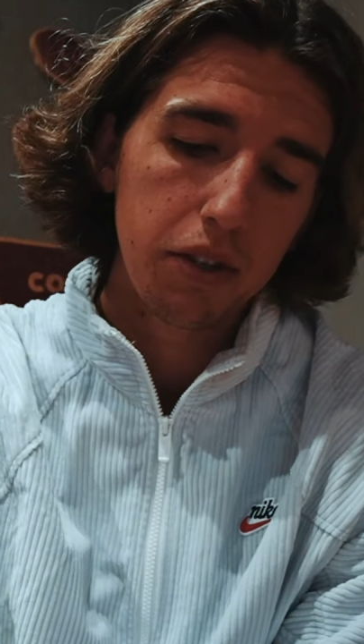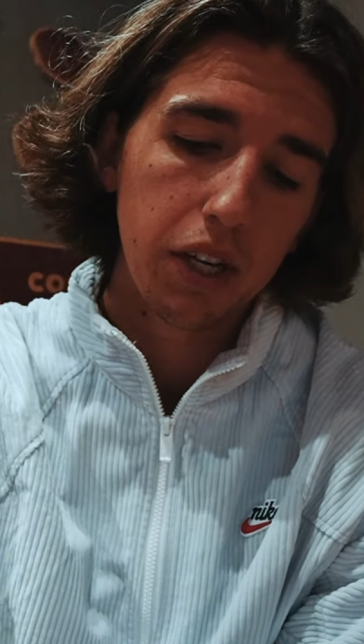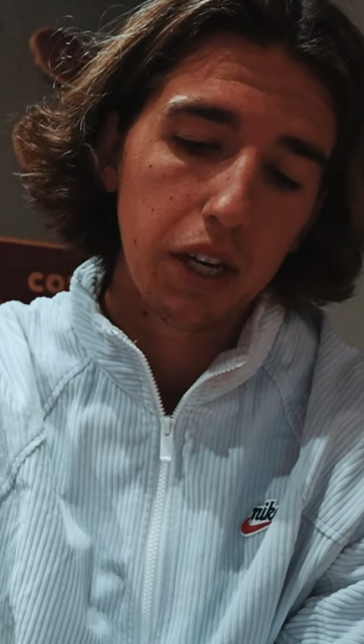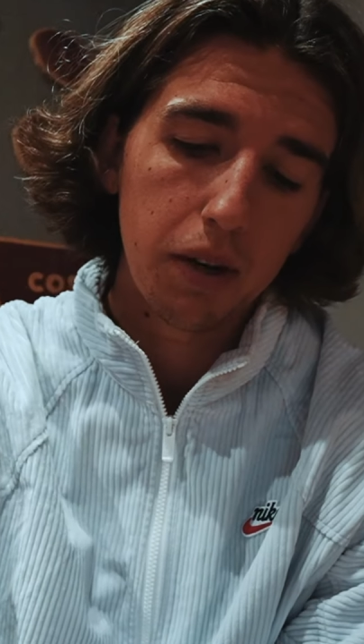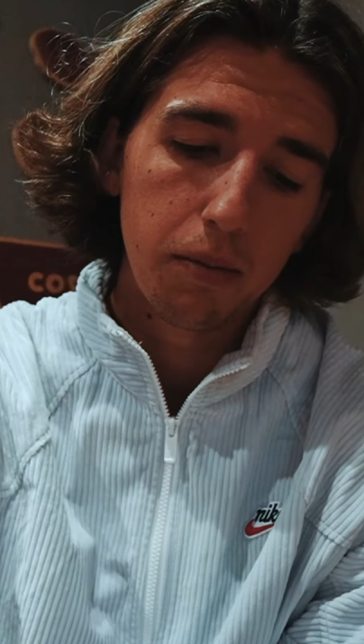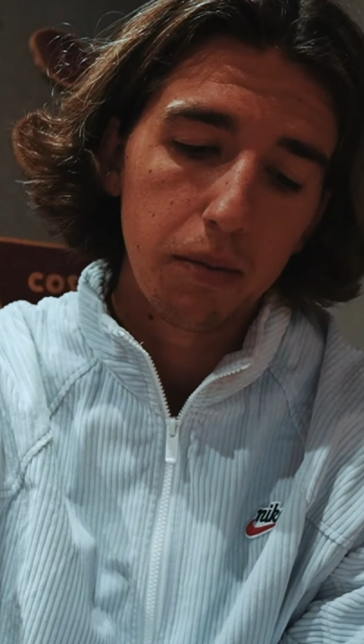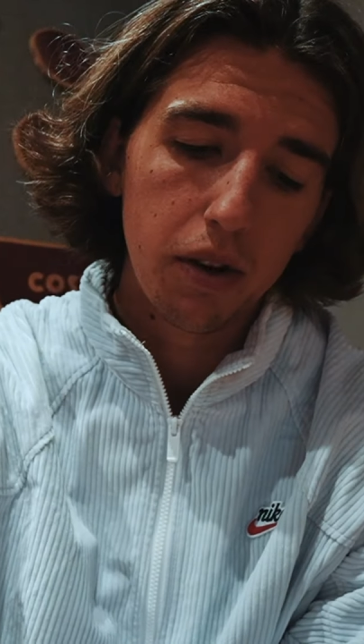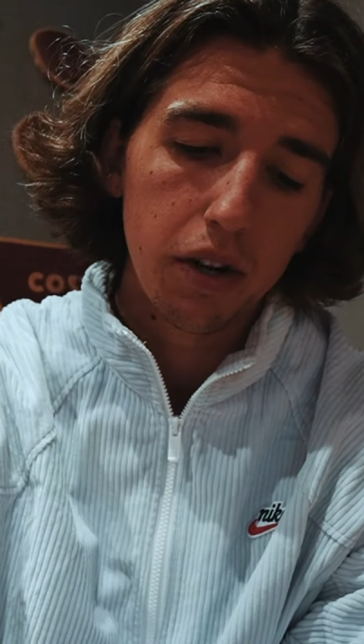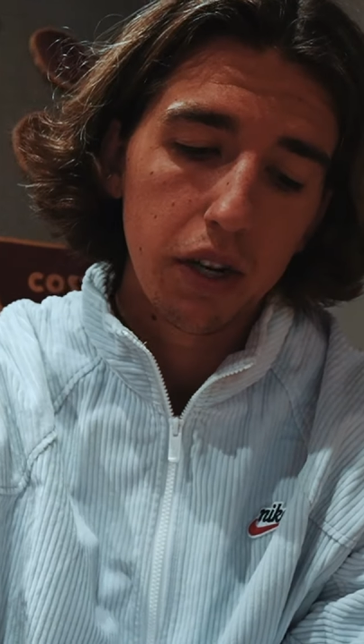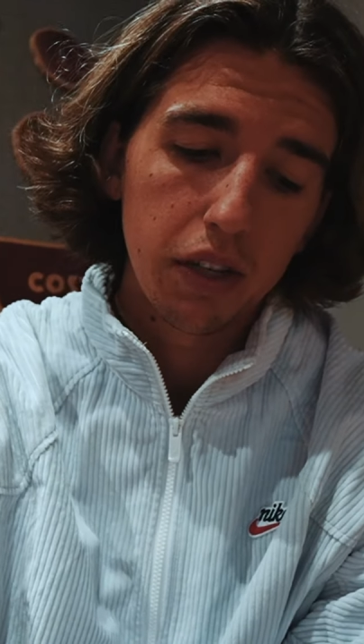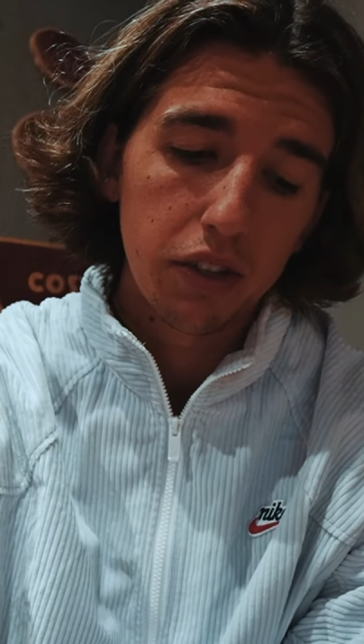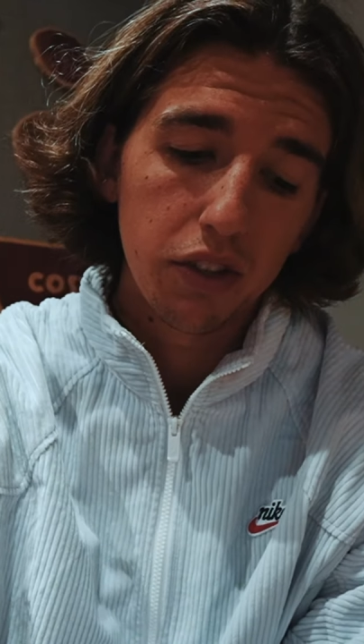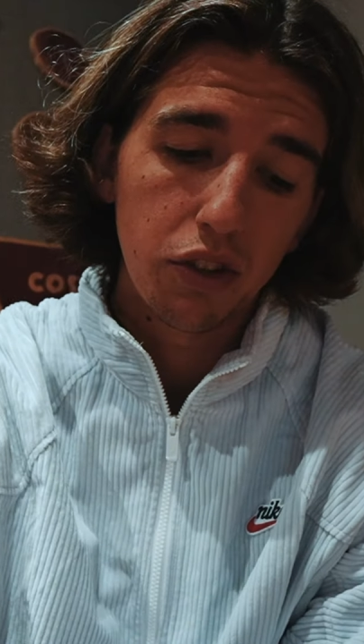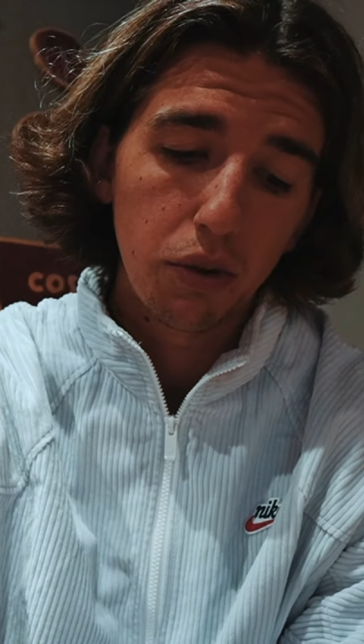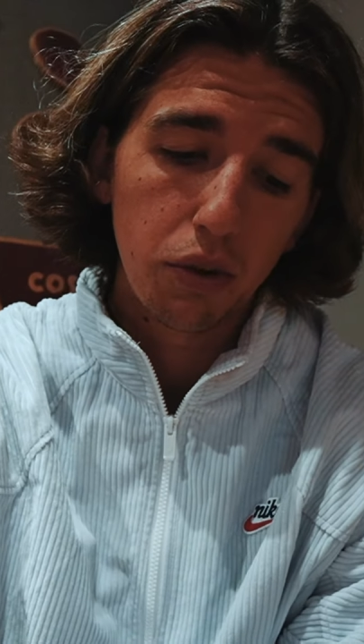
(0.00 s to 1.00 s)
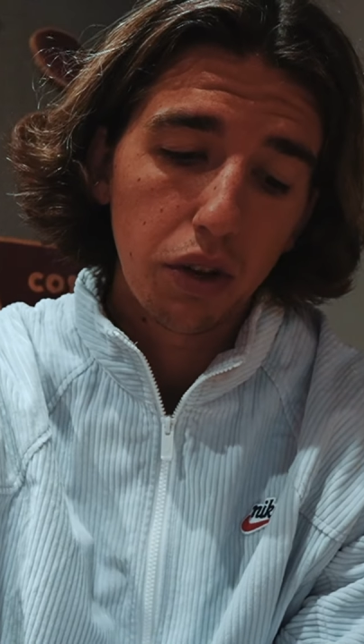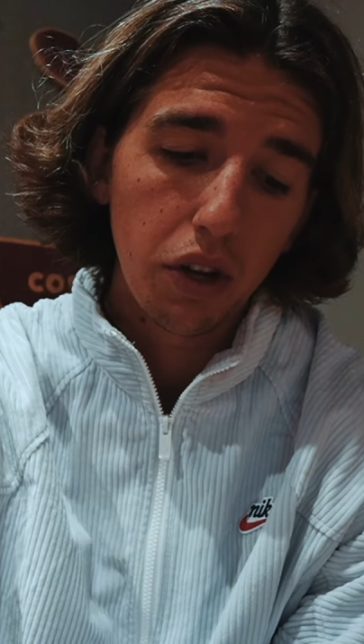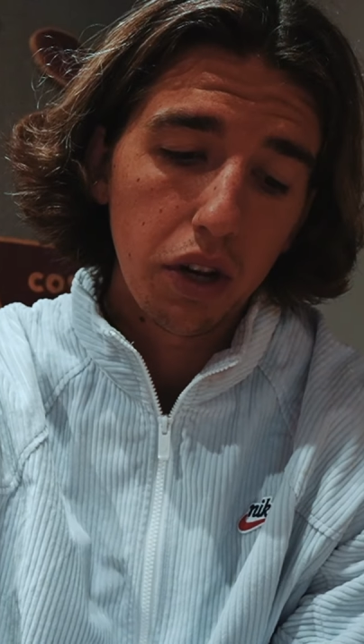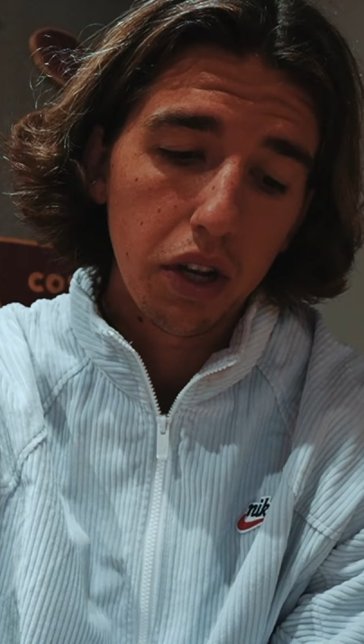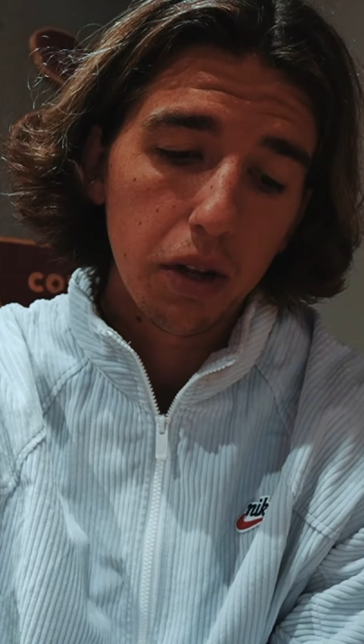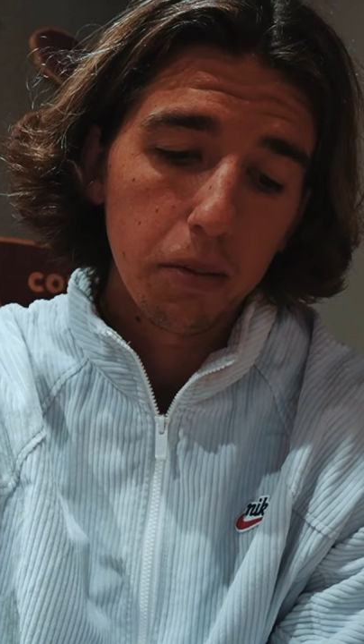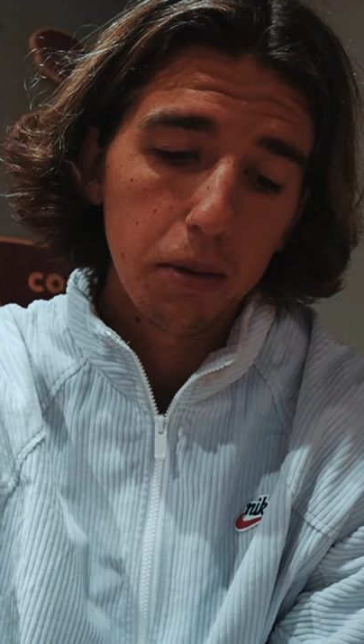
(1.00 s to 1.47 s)
Second one is
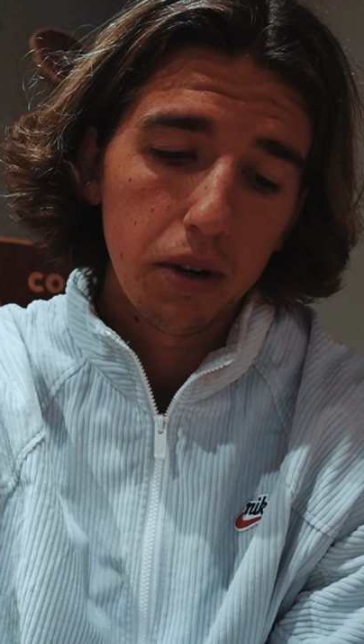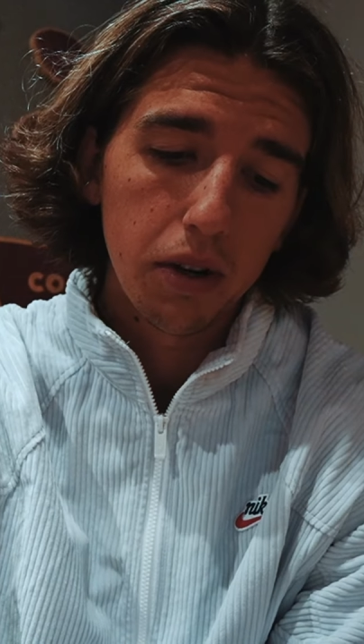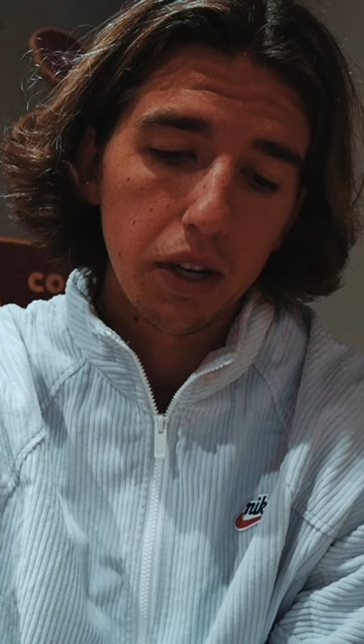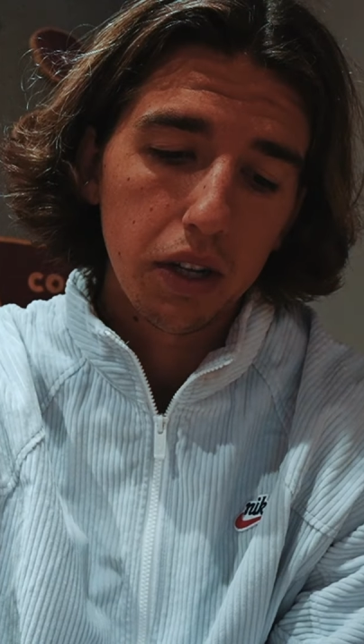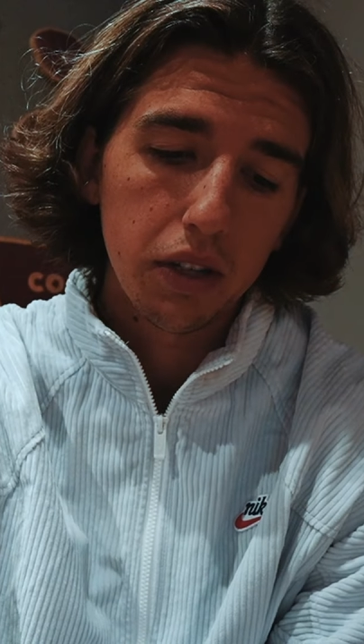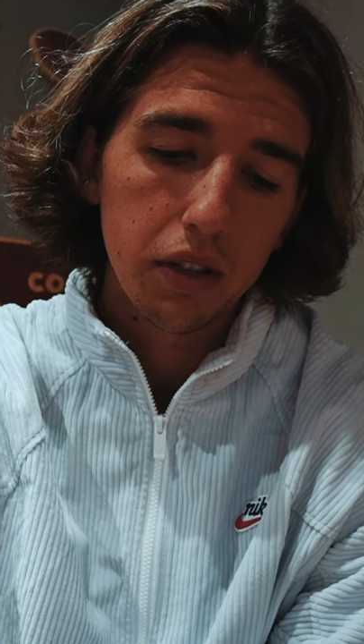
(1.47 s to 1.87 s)
2:30 in the morning,